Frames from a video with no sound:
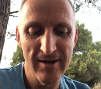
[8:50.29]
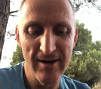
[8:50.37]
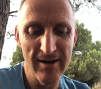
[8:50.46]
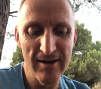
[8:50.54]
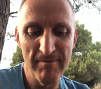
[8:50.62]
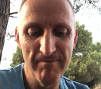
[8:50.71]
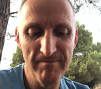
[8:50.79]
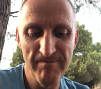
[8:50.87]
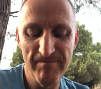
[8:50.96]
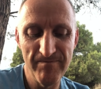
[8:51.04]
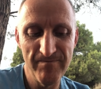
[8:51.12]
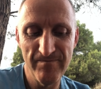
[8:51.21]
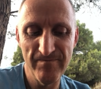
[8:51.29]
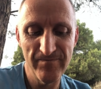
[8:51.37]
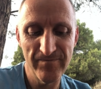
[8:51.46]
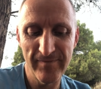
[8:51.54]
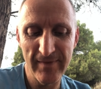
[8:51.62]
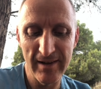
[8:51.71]
Um,
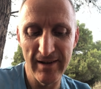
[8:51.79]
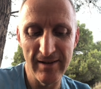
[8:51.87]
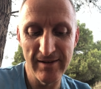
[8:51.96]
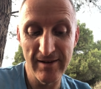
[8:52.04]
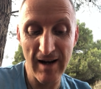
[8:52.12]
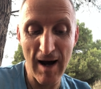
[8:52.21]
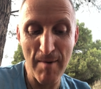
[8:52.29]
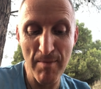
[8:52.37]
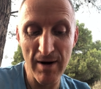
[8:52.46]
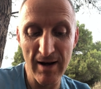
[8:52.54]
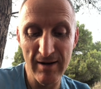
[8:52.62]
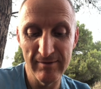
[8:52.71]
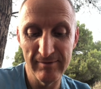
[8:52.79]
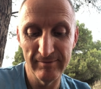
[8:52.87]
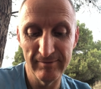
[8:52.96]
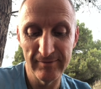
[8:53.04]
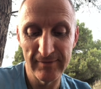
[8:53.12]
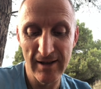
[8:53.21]
it's a humbler,
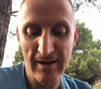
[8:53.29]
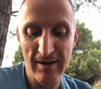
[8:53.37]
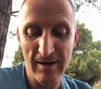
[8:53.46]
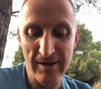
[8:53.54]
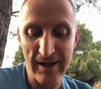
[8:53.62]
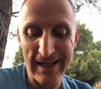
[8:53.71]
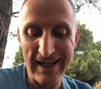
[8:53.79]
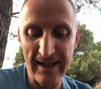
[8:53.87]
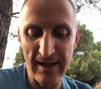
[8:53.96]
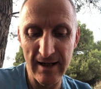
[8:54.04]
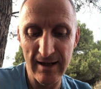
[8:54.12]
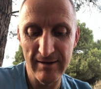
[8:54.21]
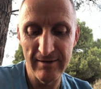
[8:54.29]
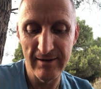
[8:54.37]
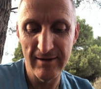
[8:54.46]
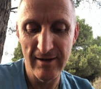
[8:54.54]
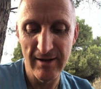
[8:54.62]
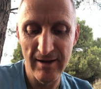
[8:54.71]
it's a healer,
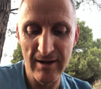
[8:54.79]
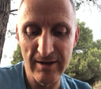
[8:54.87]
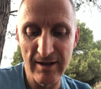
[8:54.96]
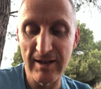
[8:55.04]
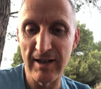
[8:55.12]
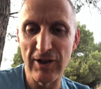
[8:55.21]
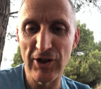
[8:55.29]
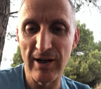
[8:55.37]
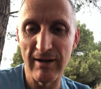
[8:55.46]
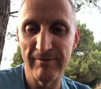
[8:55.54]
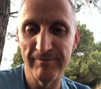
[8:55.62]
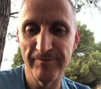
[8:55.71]
it's a teacher.